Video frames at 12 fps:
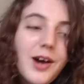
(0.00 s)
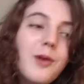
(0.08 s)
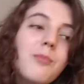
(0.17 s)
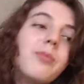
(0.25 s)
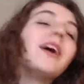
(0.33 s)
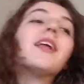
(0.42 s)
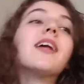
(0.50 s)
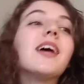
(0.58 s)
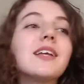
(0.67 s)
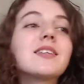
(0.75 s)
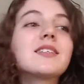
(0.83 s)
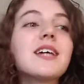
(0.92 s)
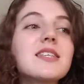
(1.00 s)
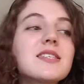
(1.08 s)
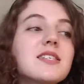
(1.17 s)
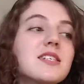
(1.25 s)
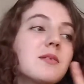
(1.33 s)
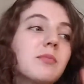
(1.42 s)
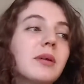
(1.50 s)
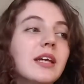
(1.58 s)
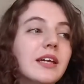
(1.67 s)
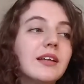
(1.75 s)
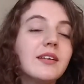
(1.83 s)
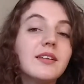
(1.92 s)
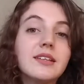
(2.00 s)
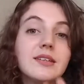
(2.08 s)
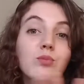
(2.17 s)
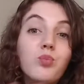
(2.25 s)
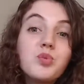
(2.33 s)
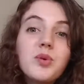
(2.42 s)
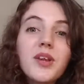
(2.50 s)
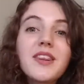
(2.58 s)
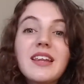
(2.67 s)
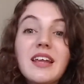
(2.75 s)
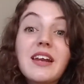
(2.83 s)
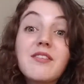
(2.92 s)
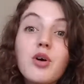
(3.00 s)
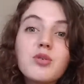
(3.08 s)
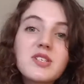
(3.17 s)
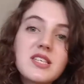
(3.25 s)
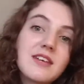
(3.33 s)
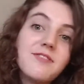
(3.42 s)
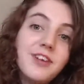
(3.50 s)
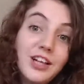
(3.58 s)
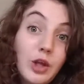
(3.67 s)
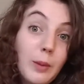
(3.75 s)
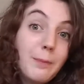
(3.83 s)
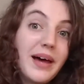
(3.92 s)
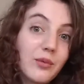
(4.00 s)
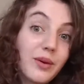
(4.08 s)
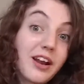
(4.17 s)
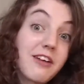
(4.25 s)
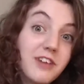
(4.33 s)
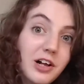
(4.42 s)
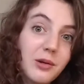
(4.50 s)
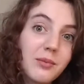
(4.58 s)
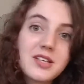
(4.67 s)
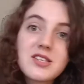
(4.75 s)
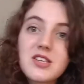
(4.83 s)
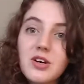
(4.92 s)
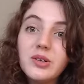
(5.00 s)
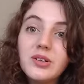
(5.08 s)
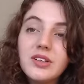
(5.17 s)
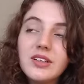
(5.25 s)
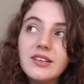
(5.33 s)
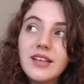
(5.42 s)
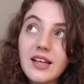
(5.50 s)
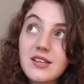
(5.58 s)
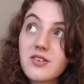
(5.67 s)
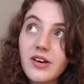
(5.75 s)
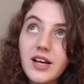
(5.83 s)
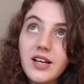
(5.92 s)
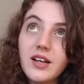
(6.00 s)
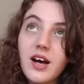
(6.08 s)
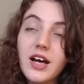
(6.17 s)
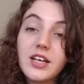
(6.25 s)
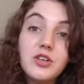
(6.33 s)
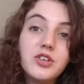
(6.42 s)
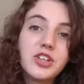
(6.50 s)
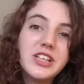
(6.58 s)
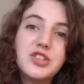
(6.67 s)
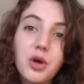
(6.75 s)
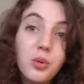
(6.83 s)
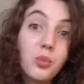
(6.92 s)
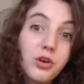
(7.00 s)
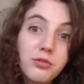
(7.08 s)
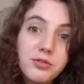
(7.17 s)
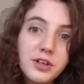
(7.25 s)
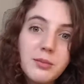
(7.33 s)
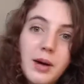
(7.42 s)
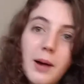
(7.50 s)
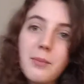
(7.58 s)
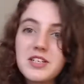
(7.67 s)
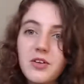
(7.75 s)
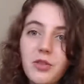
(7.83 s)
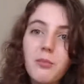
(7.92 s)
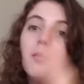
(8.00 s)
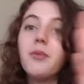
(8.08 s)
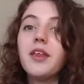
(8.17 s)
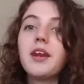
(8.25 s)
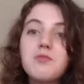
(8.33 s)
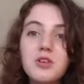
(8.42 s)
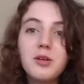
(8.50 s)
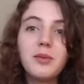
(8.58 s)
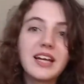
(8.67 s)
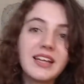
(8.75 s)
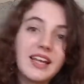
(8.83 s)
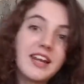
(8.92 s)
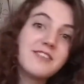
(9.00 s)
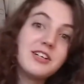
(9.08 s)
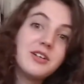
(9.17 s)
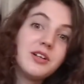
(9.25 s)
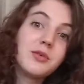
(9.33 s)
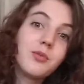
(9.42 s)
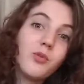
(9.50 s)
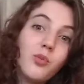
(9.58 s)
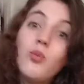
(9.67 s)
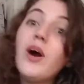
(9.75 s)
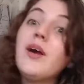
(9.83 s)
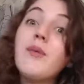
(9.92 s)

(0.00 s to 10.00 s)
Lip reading: But it tends to be, one thing that I've noticed is I feel a lot better when I film, so that is great. I usually don't want to film up until the moment that I'm filming, and then I feel way, way